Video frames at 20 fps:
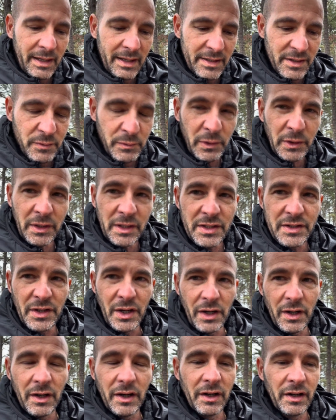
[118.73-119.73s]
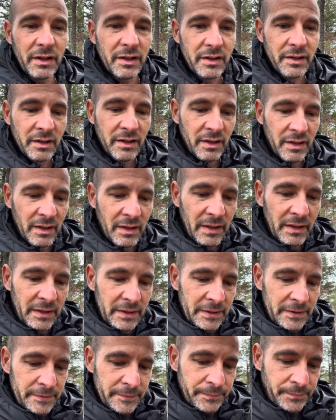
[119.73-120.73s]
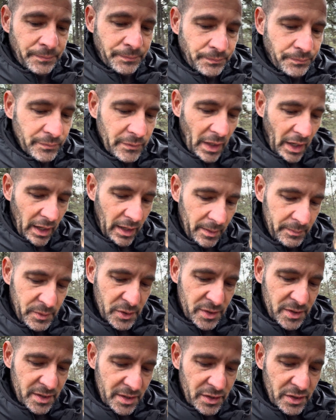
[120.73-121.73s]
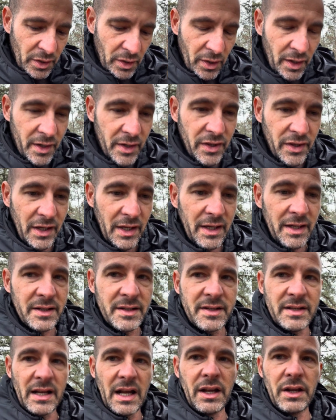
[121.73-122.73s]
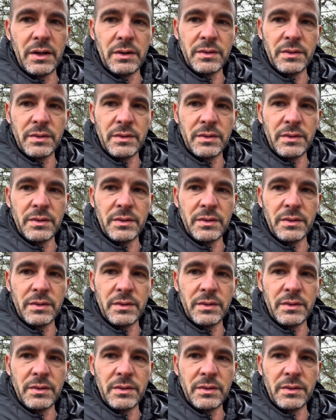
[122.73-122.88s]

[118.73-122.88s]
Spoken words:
really dark. Just the dark things that you